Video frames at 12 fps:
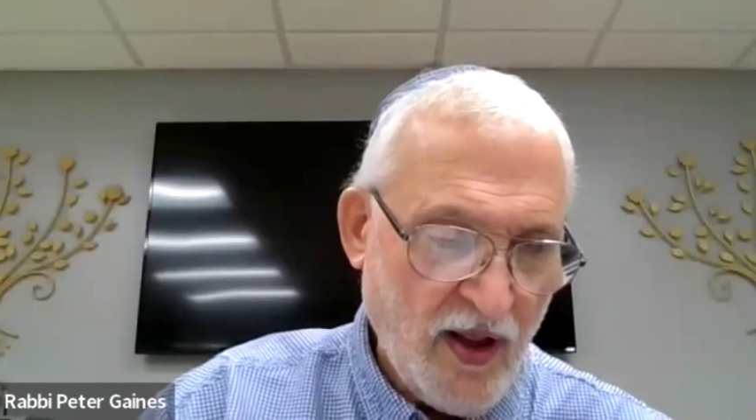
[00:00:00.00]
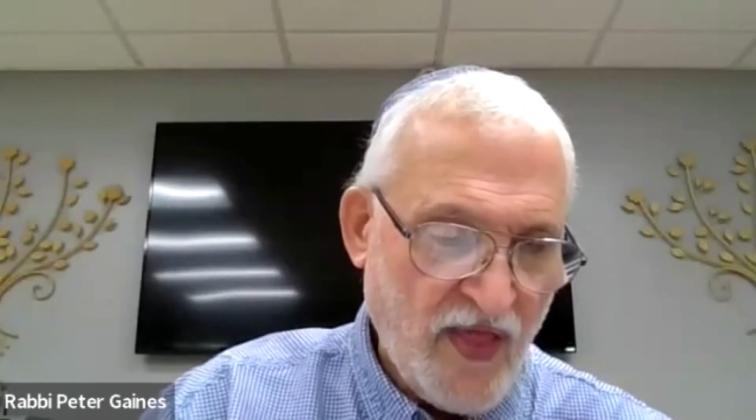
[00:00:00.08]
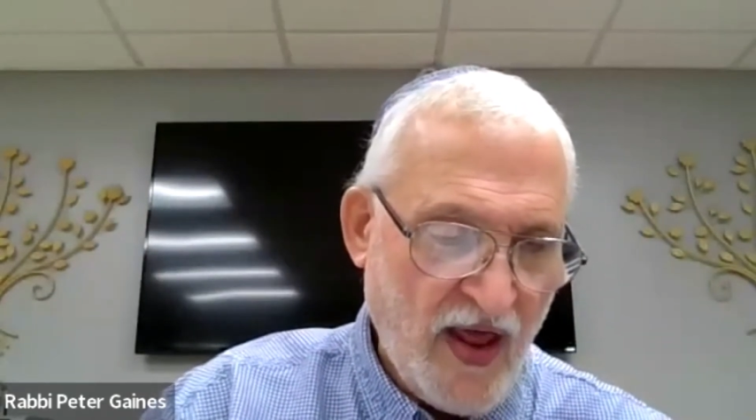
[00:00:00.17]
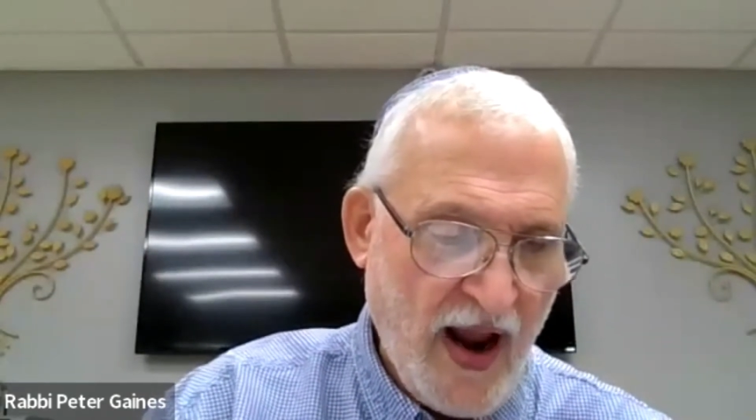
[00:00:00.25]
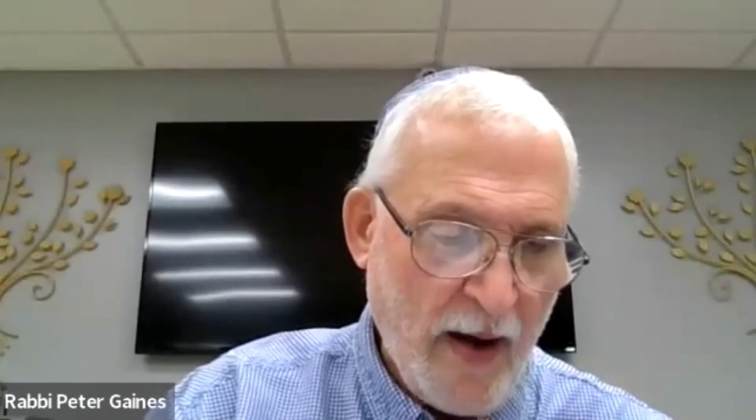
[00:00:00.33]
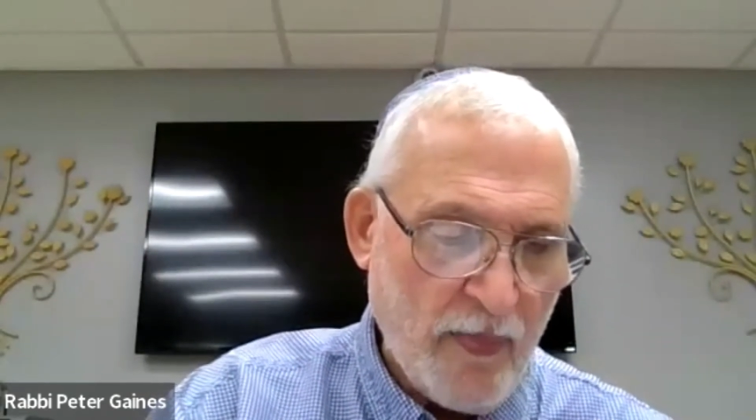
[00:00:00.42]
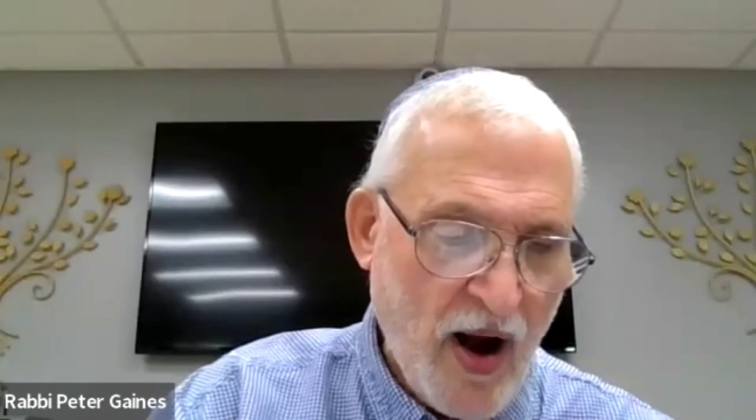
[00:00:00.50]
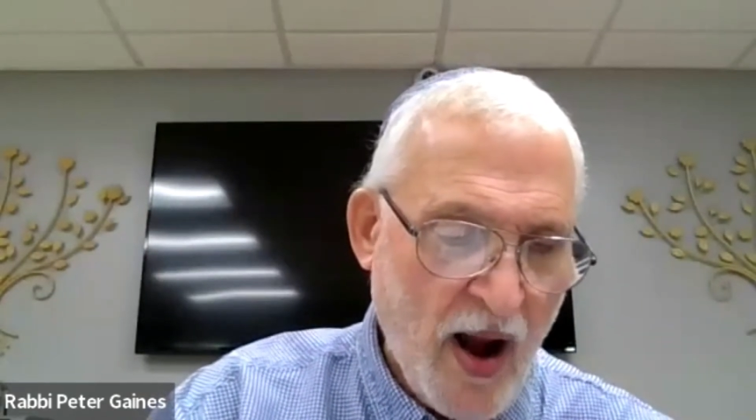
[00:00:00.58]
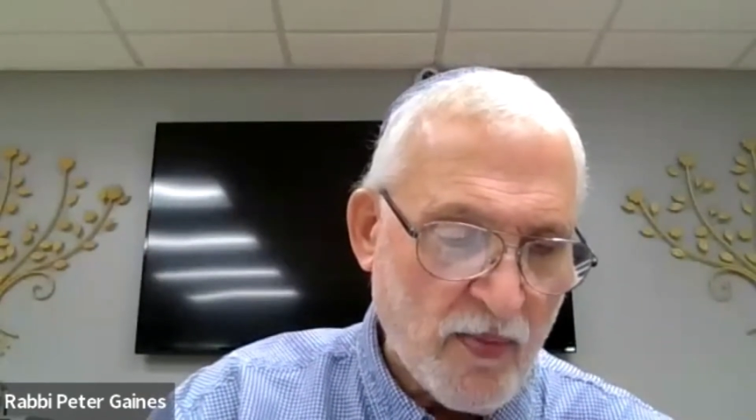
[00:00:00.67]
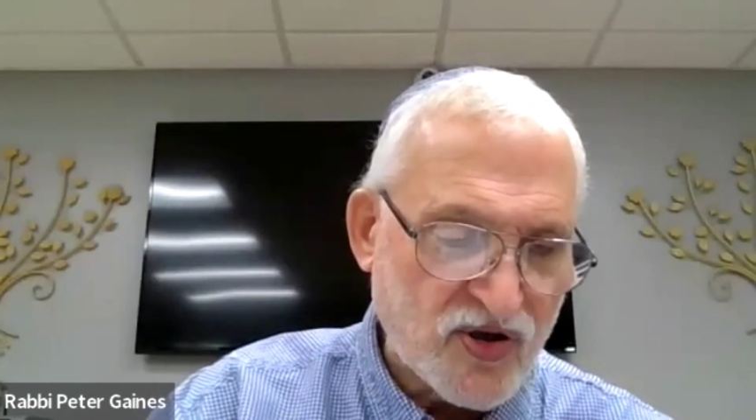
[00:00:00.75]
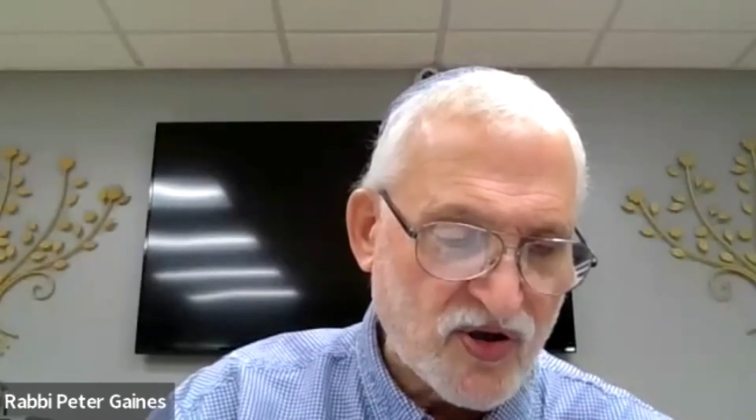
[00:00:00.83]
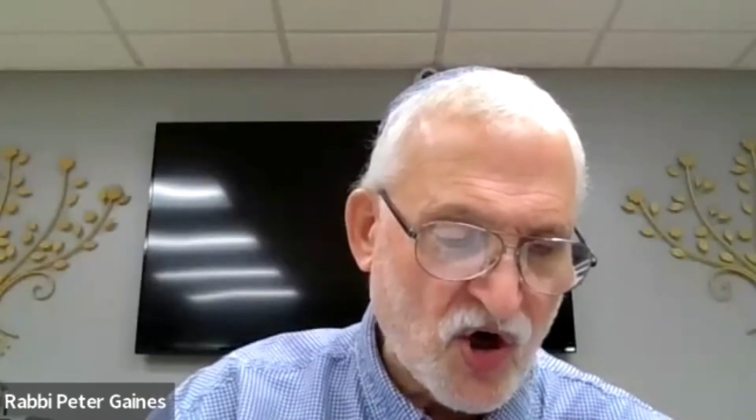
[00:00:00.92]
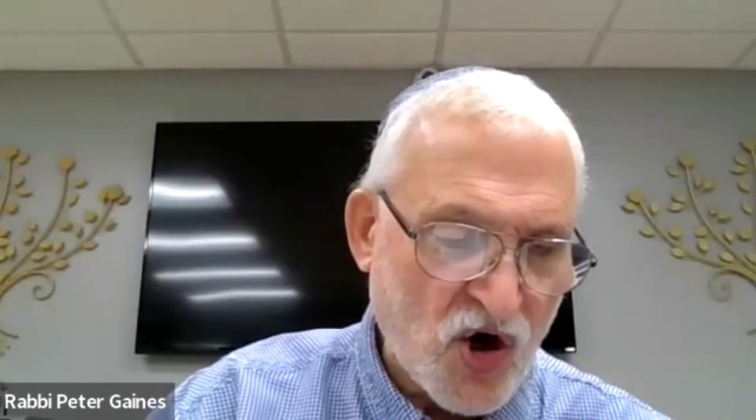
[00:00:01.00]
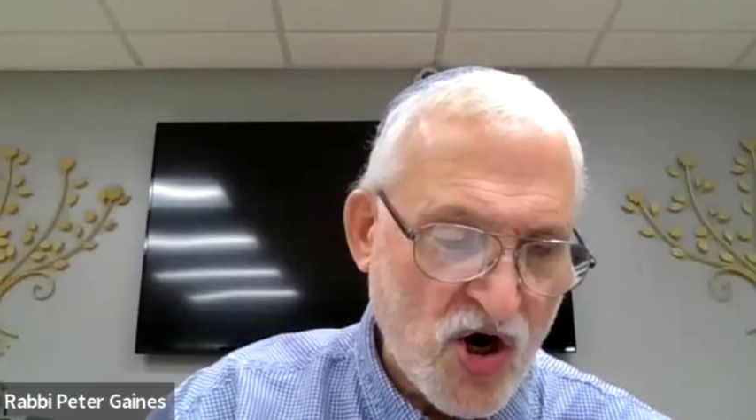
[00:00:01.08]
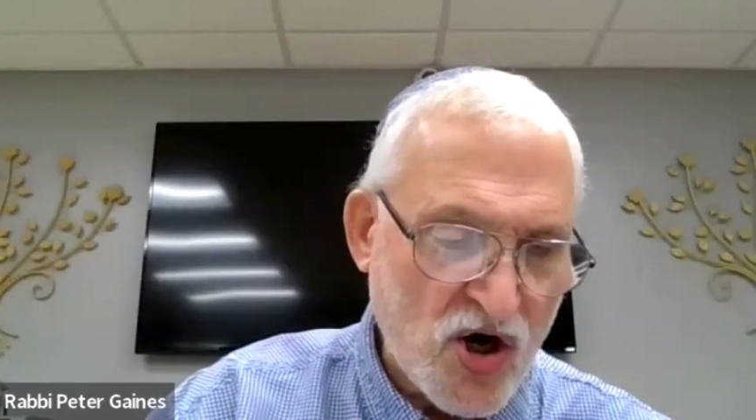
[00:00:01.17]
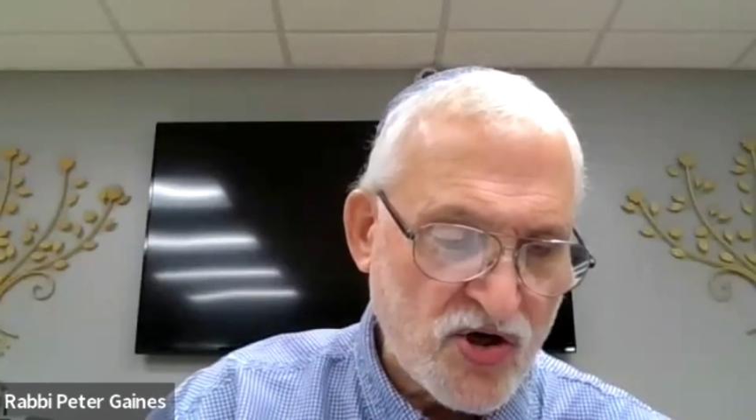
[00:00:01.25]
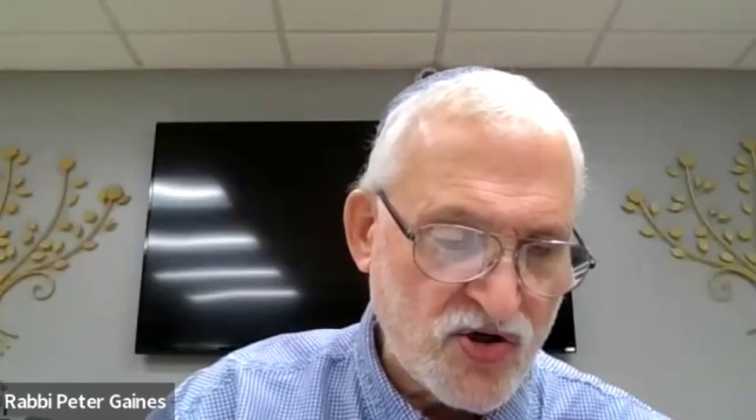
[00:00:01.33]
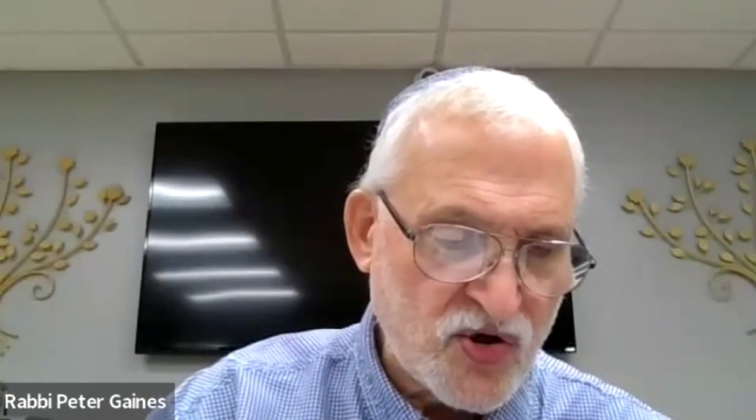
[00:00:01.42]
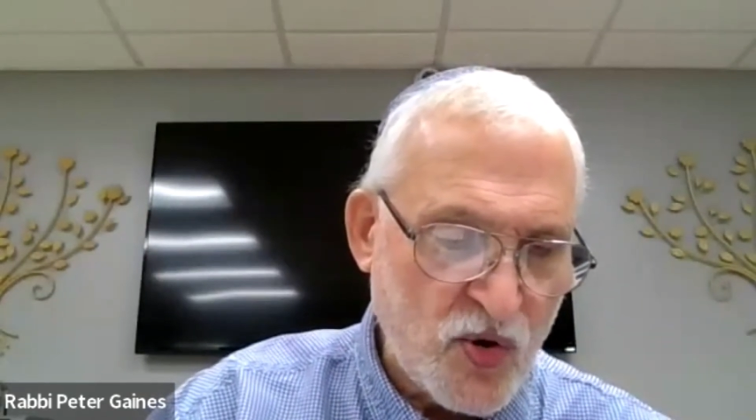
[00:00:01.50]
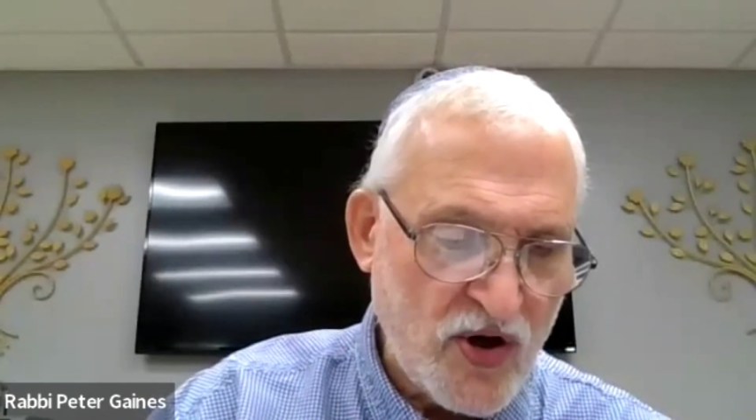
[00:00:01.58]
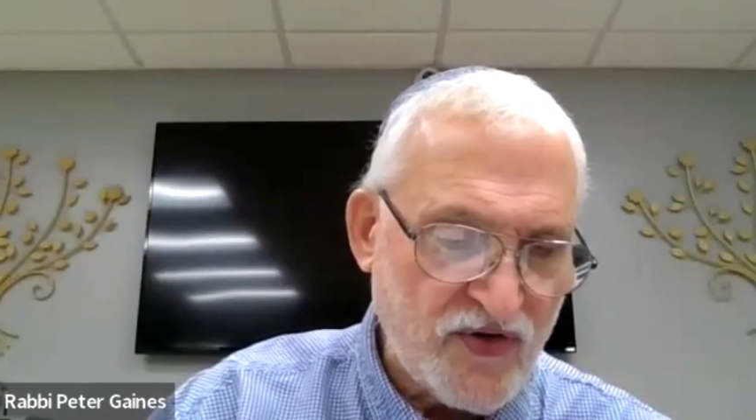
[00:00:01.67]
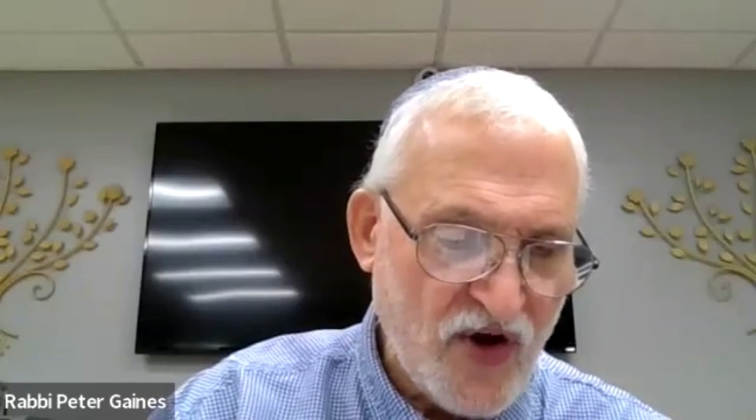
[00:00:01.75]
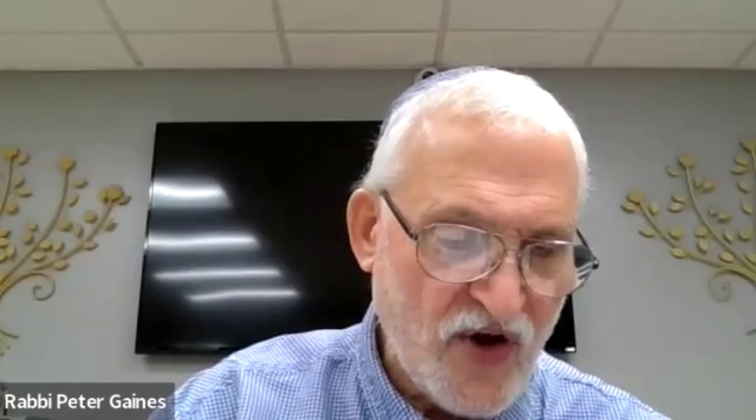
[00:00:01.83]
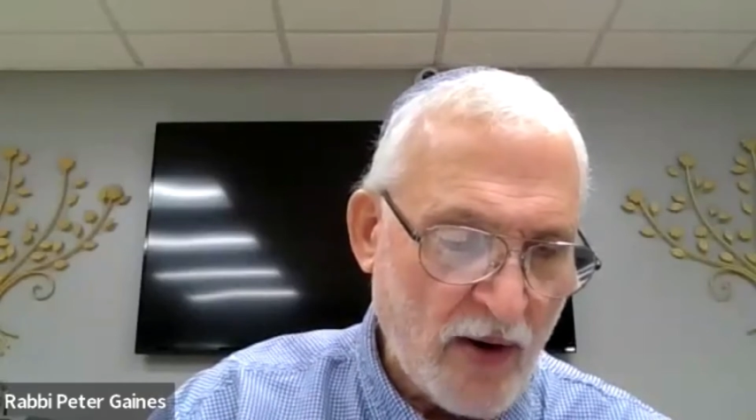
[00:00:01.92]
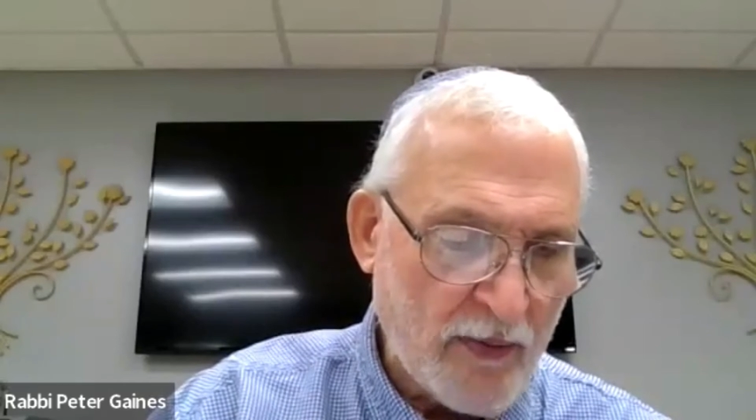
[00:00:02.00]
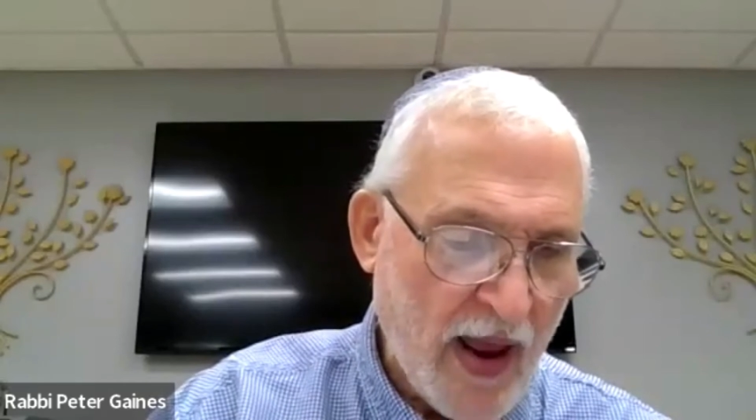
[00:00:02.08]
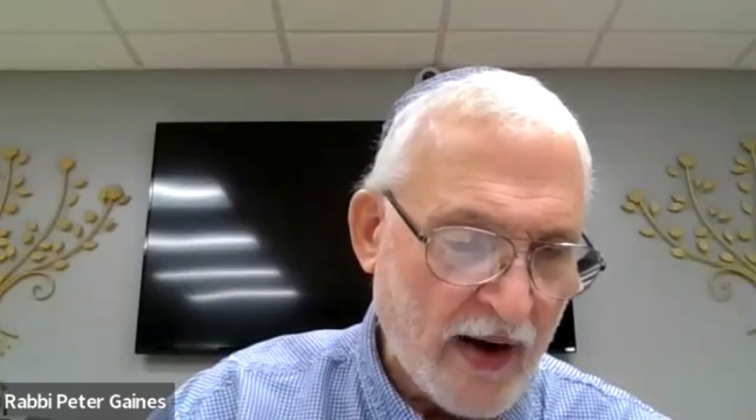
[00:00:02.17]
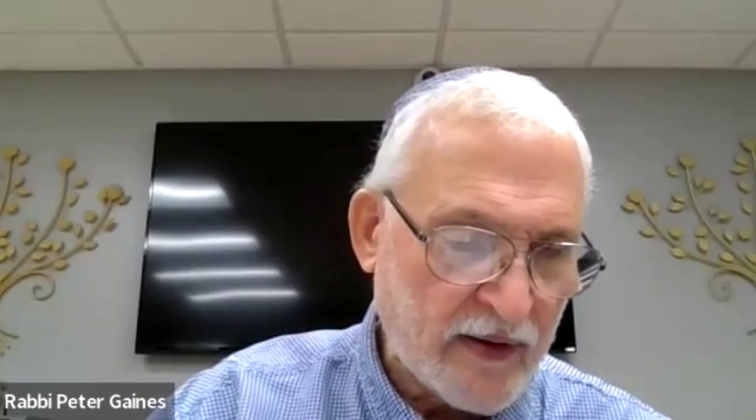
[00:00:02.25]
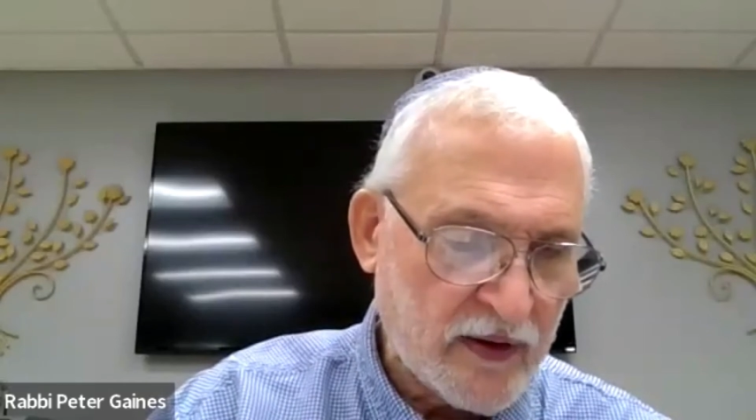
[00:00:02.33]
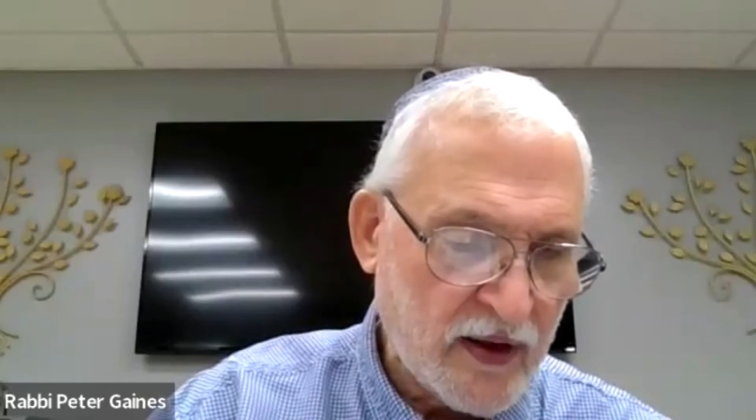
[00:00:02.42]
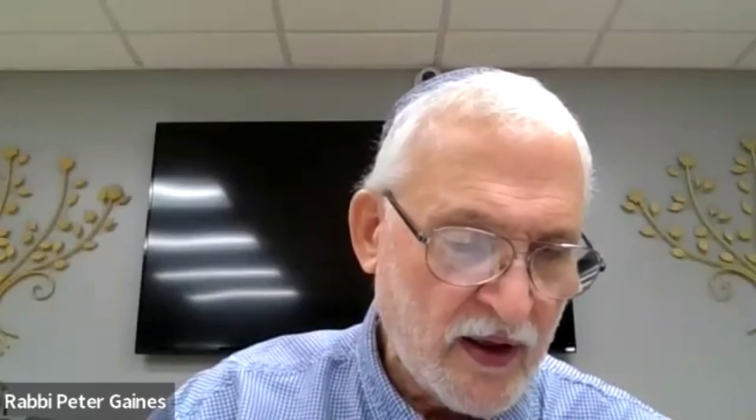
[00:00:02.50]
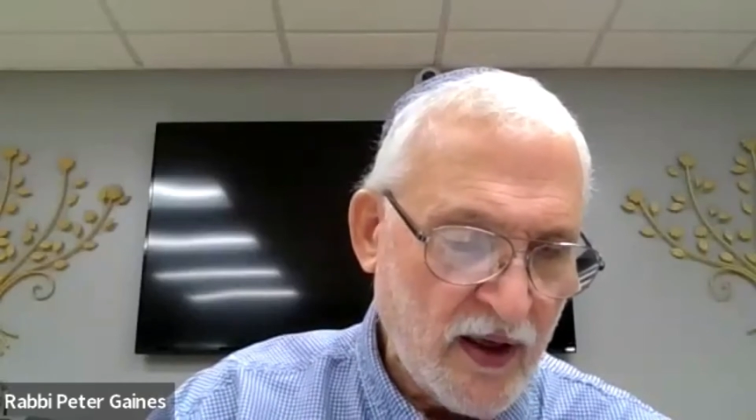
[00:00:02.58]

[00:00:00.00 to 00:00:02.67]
Then Abraham returned to his young men